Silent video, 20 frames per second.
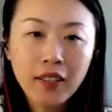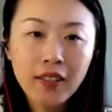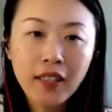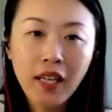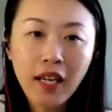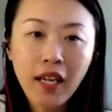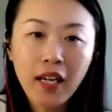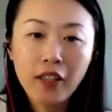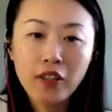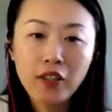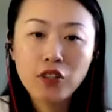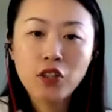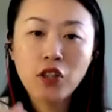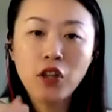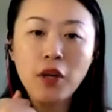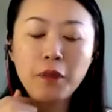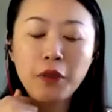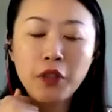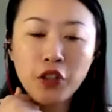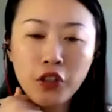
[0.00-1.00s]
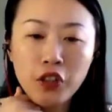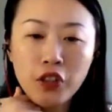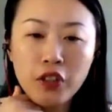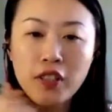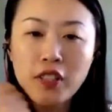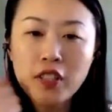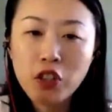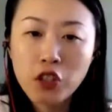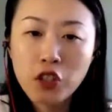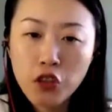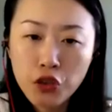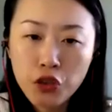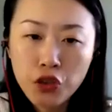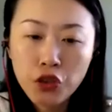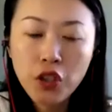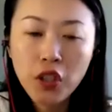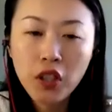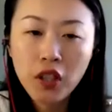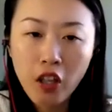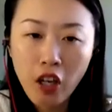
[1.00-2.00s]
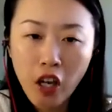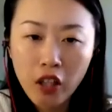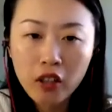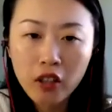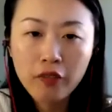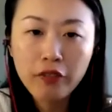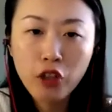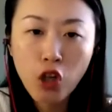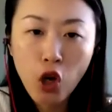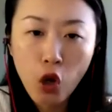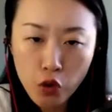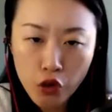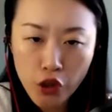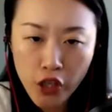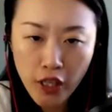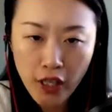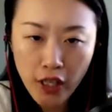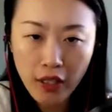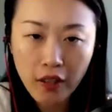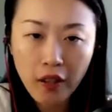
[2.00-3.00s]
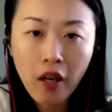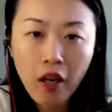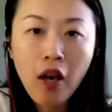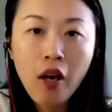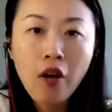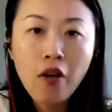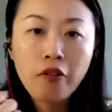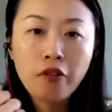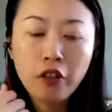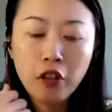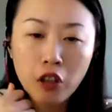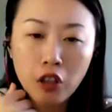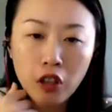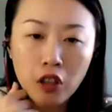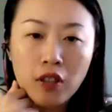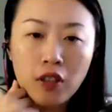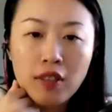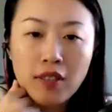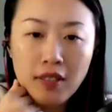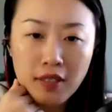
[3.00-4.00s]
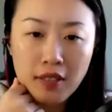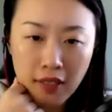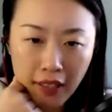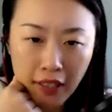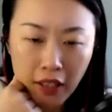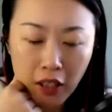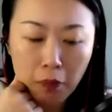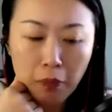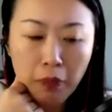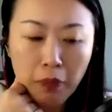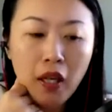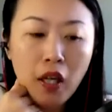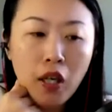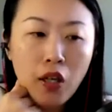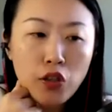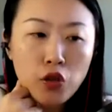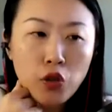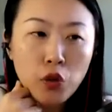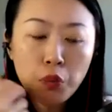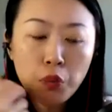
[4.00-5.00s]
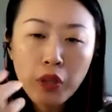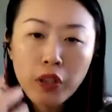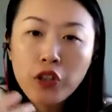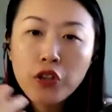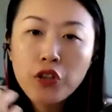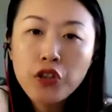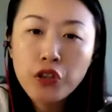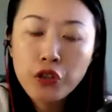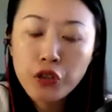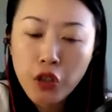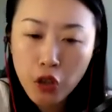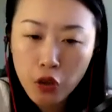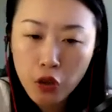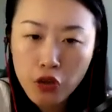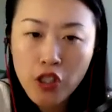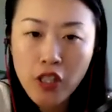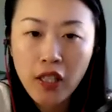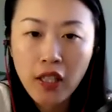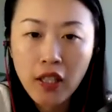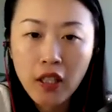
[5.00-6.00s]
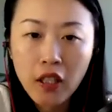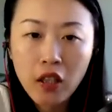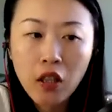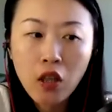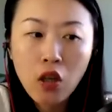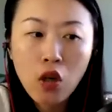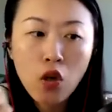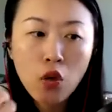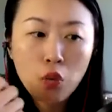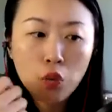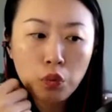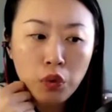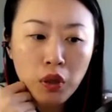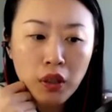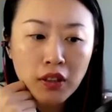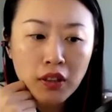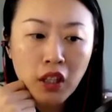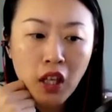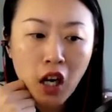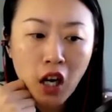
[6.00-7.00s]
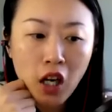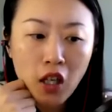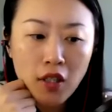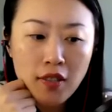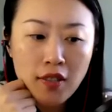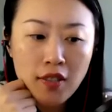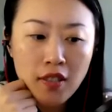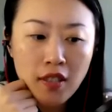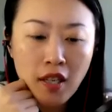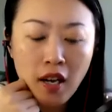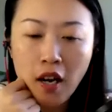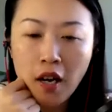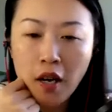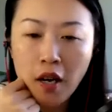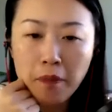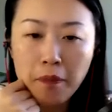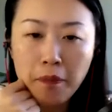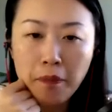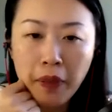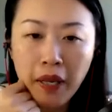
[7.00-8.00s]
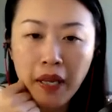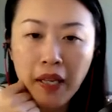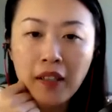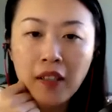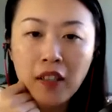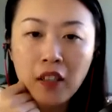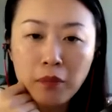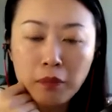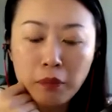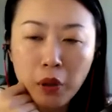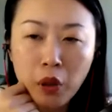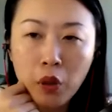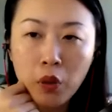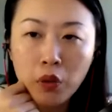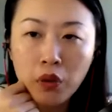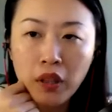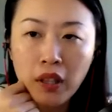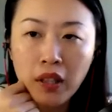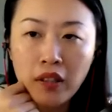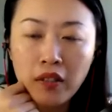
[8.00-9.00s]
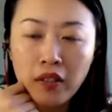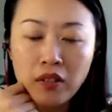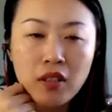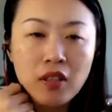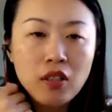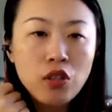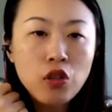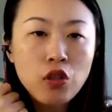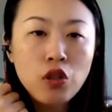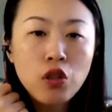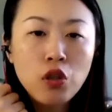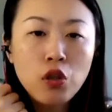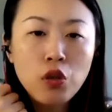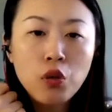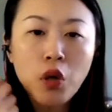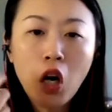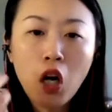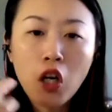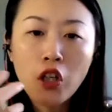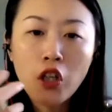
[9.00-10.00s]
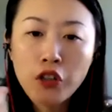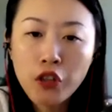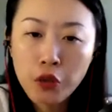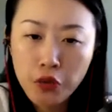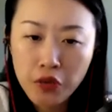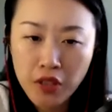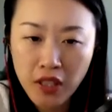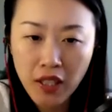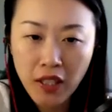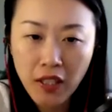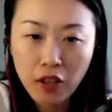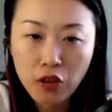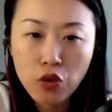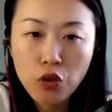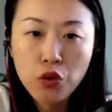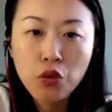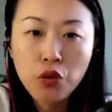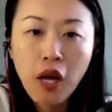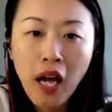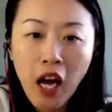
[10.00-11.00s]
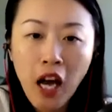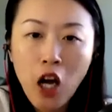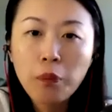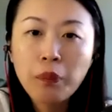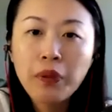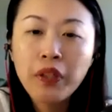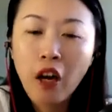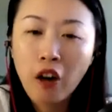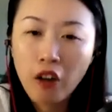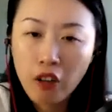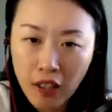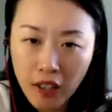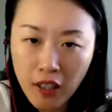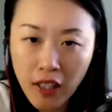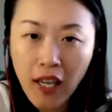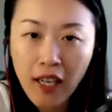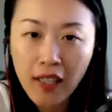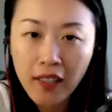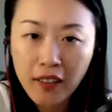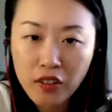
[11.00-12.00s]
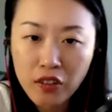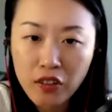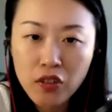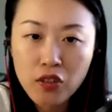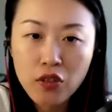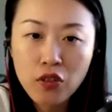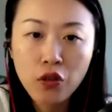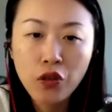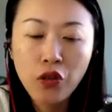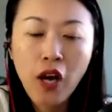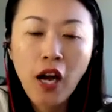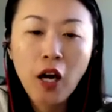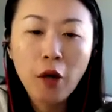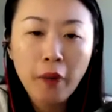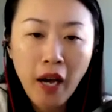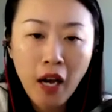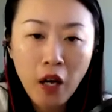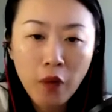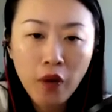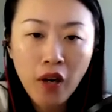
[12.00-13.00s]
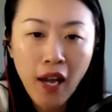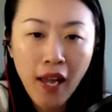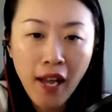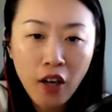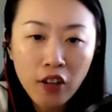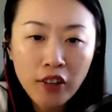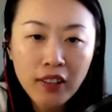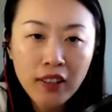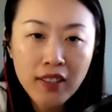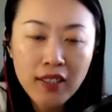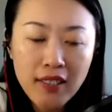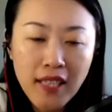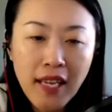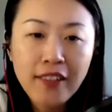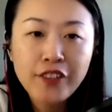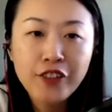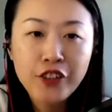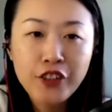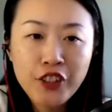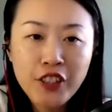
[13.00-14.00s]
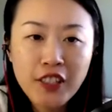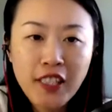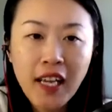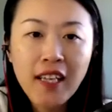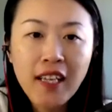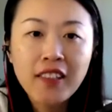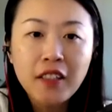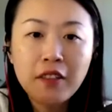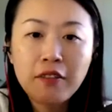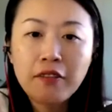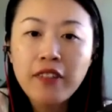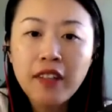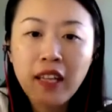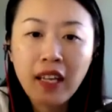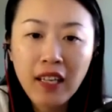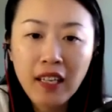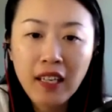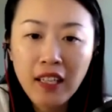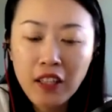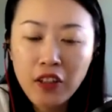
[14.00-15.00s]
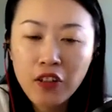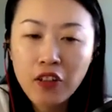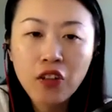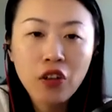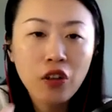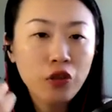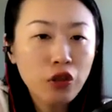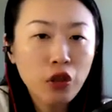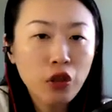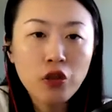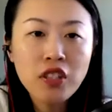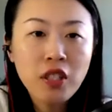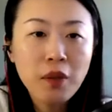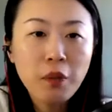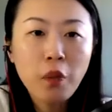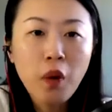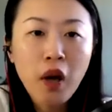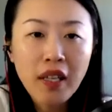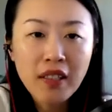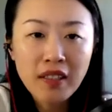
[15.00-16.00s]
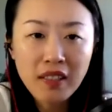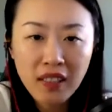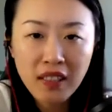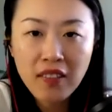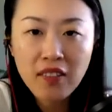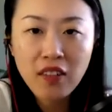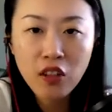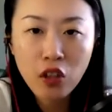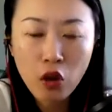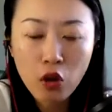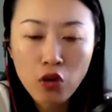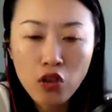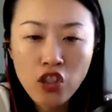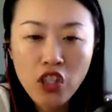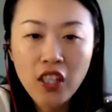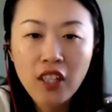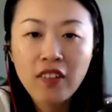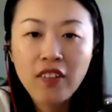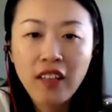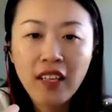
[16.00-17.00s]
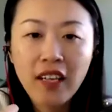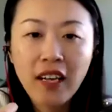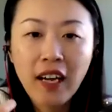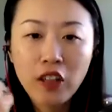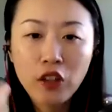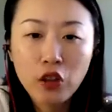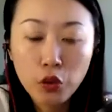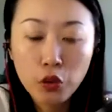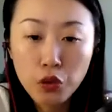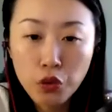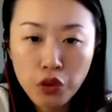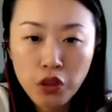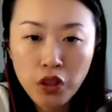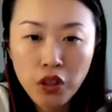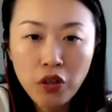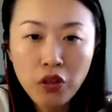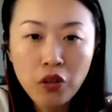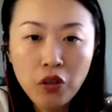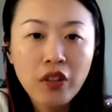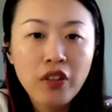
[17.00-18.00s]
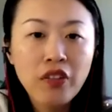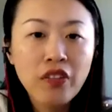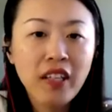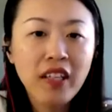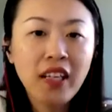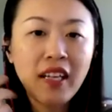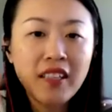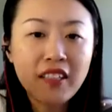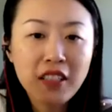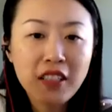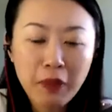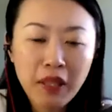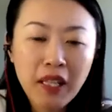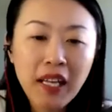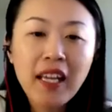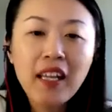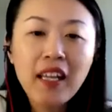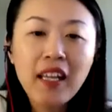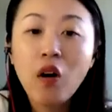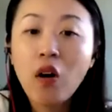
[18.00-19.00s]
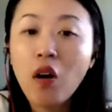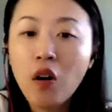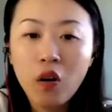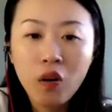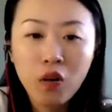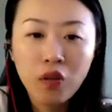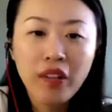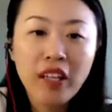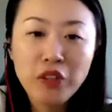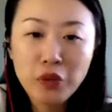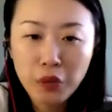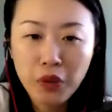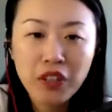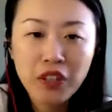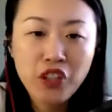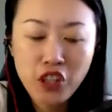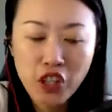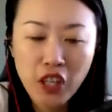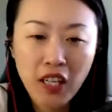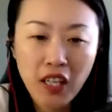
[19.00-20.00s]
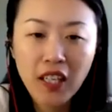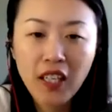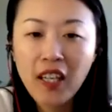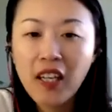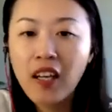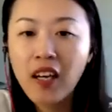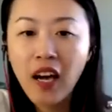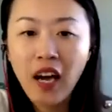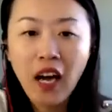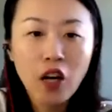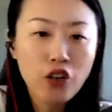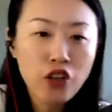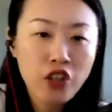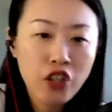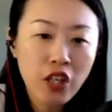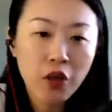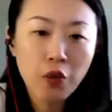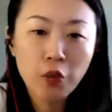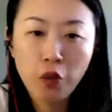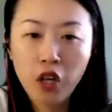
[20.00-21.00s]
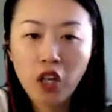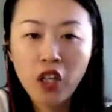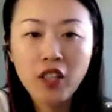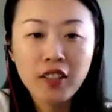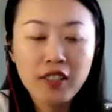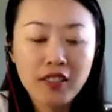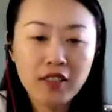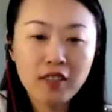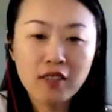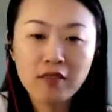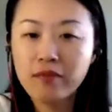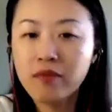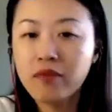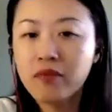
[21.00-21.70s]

Yeah, so I'm curious, you do a lot of coaching for sleep. So when you do coaching, what are some big components you are using to help your clients? So you help our audience understand if they, know someone needs the coaching, they can go to you and they can explain, oh, that's how she works.